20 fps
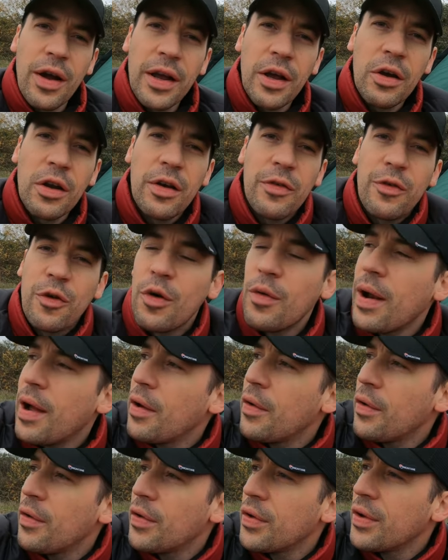I got it for
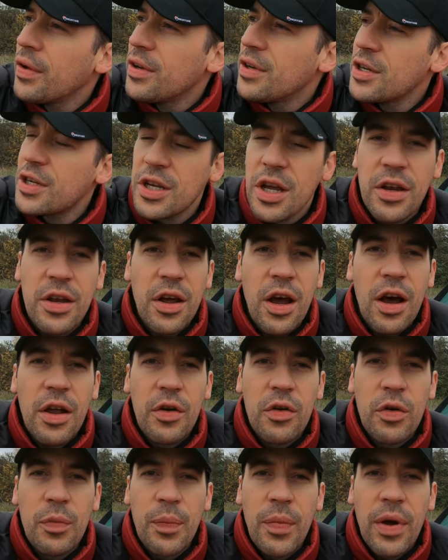around just under
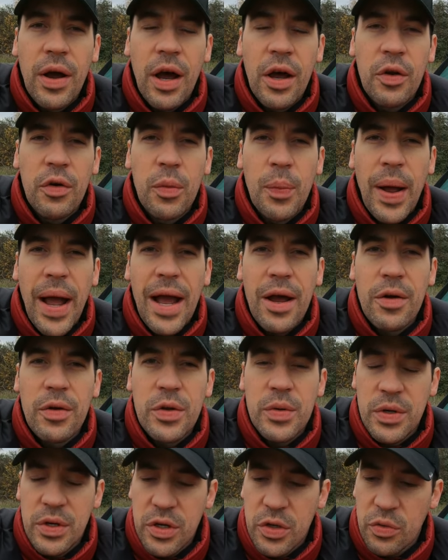
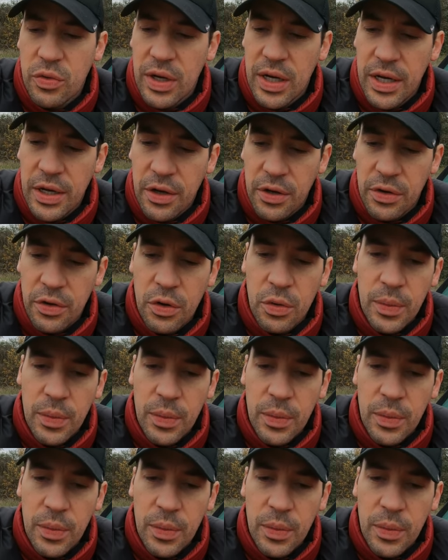£100, which is really good.